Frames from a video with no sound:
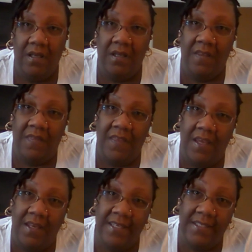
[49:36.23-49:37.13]
the
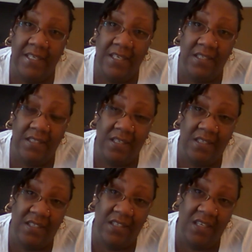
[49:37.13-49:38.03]
thing that says
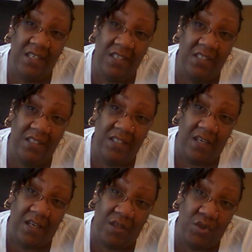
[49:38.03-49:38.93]
seize
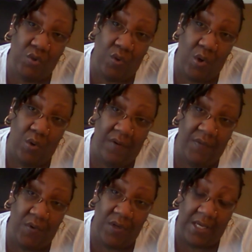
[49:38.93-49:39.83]
control
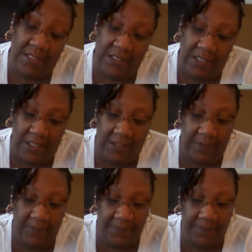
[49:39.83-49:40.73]
of your destiny,